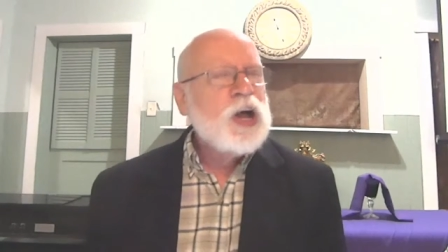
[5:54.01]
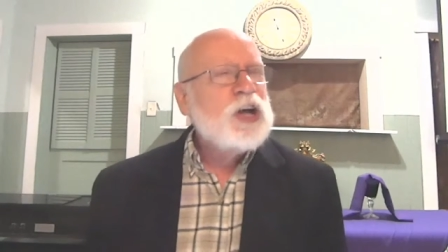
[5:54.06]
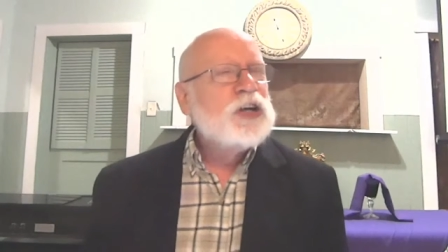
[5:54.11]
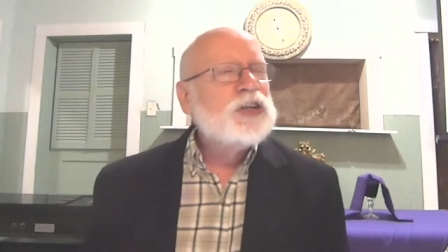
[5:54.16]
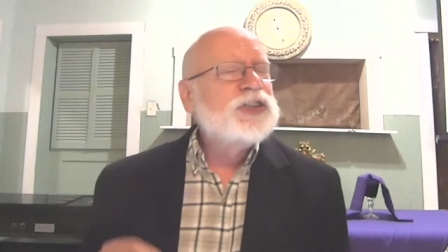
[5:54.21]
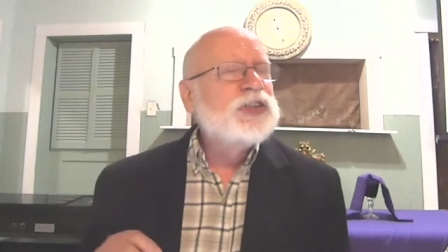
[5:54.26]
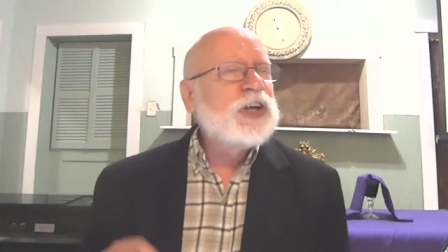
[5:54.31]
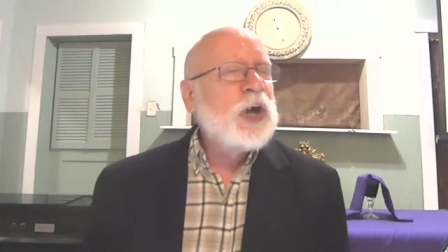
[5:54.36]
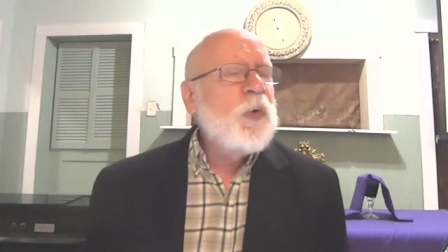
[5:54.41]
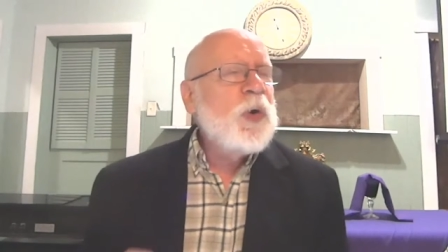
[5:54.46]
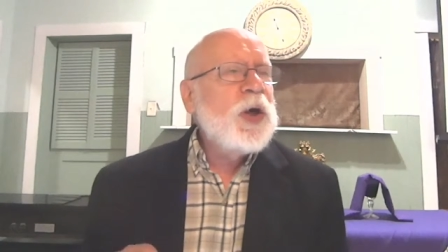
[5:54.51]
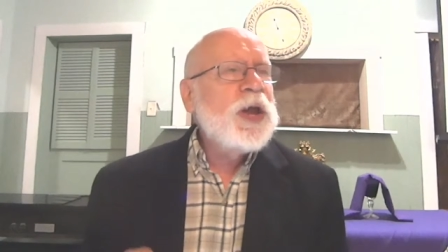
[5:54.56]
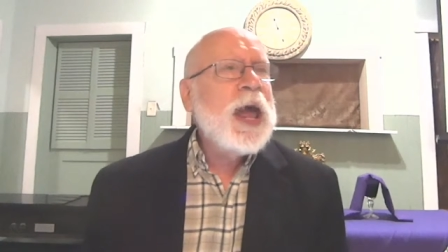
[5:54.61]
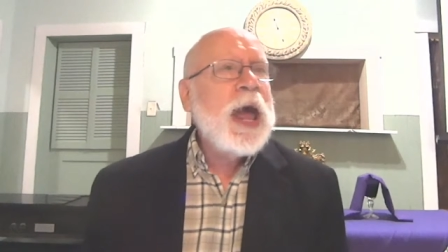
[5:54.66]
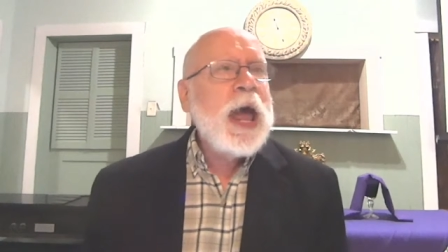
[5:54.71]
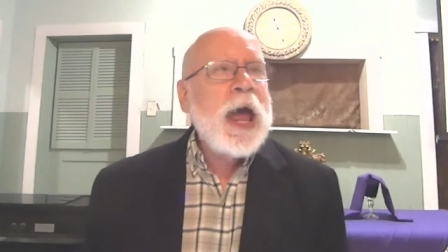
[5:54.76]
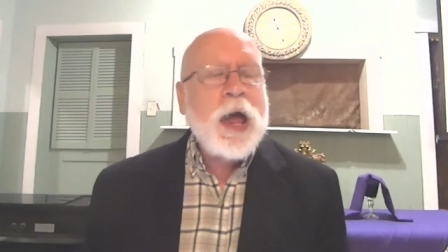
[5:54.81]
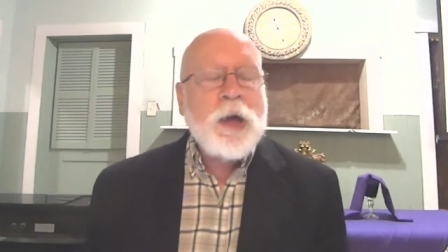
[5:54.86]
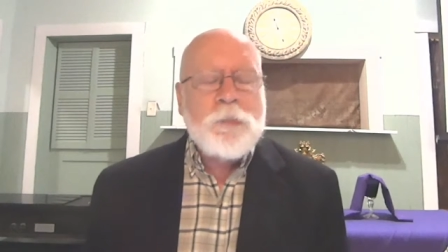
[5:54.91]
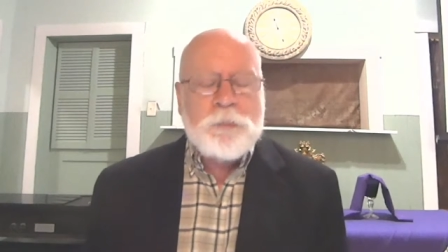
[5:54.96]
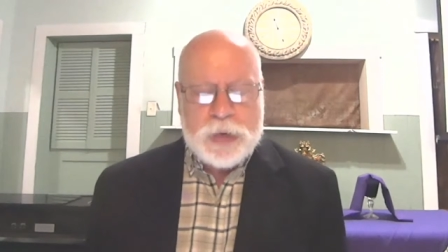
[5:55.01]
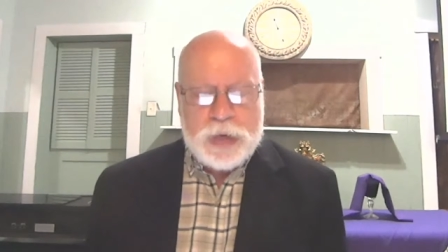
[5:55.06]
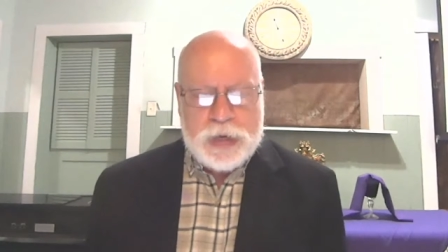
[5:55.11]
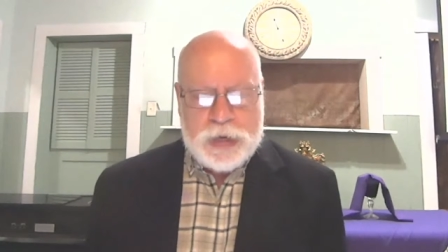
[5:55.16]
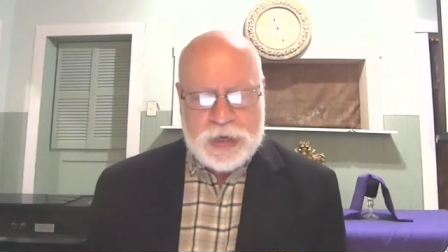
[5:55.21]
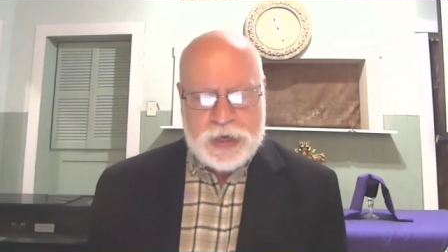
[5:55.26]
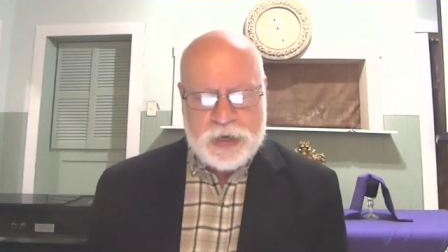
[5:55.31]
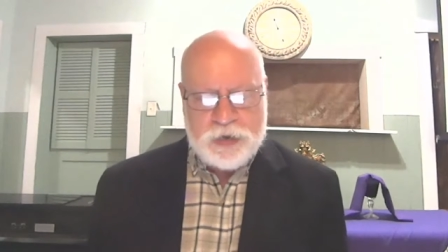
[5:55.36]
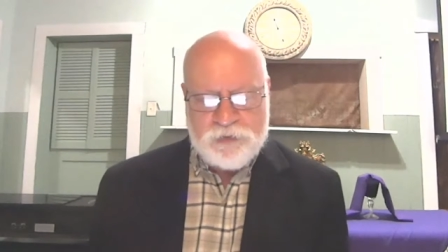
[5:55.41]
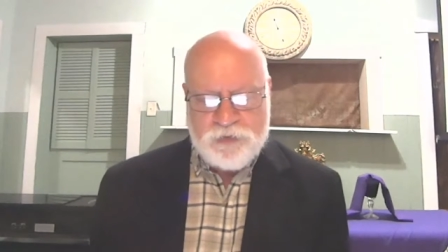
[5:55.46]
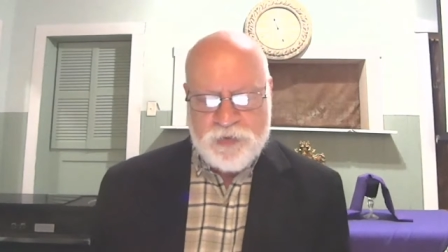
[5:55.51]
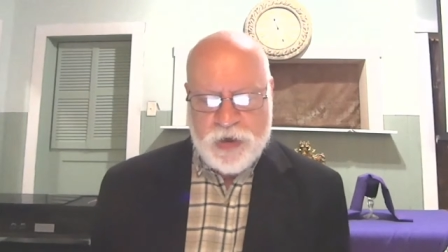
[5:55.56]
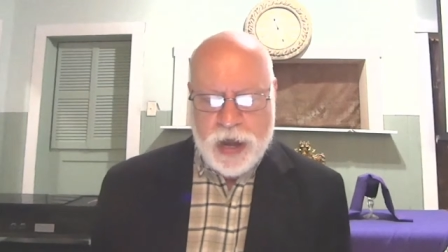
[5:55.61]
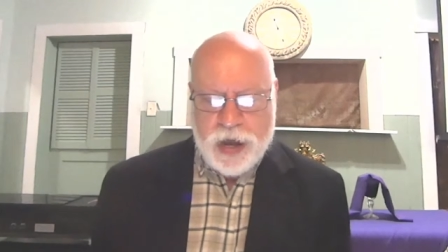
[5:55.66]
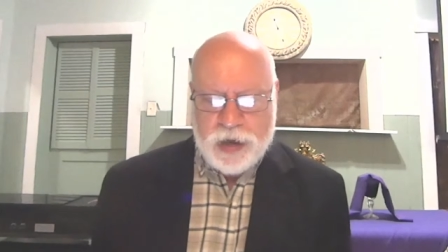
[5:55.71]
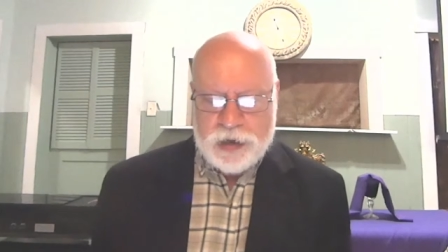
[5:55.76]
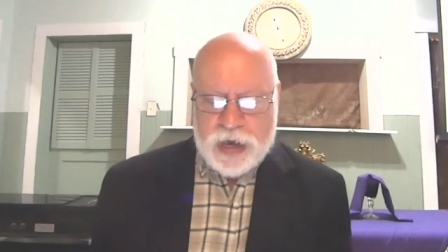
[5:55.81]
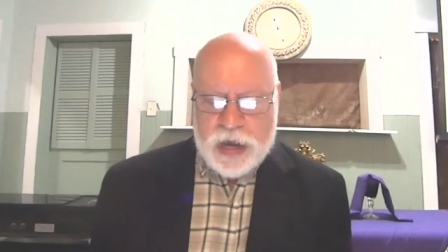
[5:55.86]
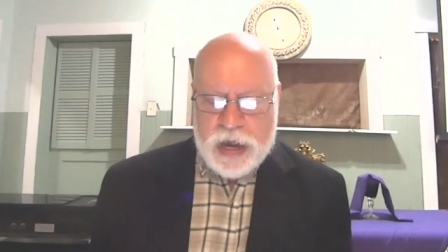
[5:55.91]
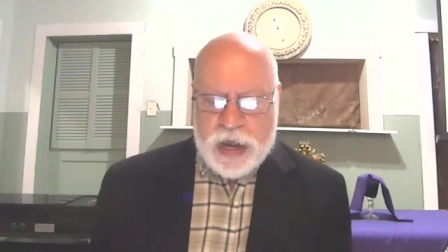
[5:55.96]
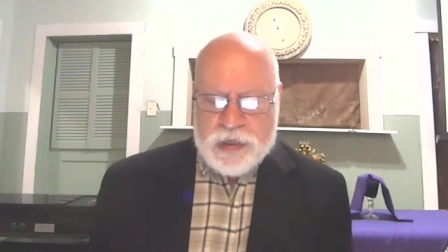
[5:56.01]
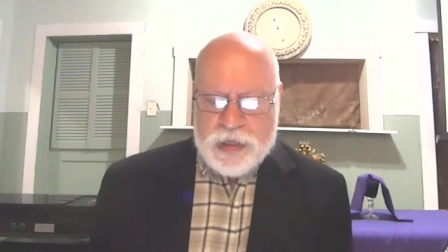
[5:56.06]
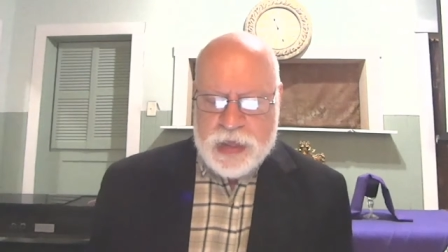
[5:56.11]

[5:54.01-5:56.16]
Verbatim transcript: So unhappy, in fact,